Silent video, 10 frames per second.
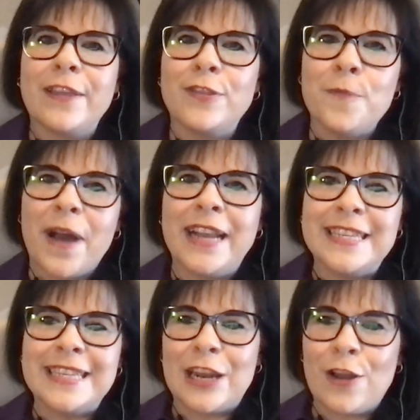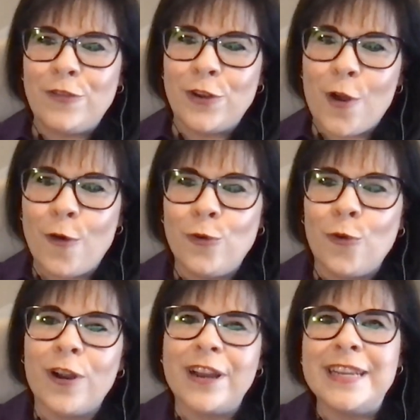the mindset of your own
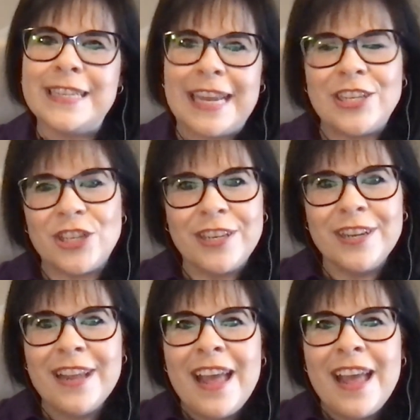organization.